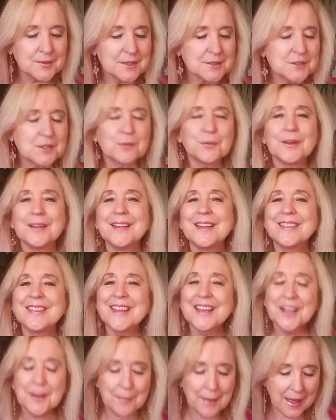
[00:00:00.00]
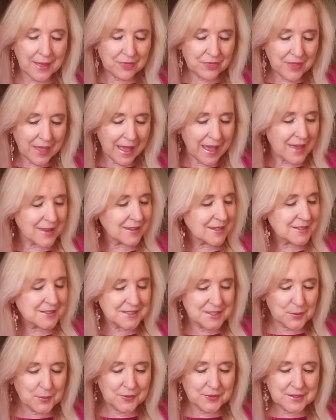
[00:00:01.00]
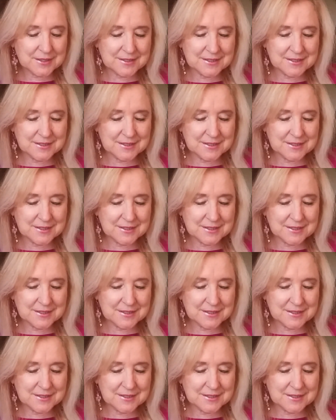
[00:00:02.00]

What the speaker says: So really think about that. And let's see what the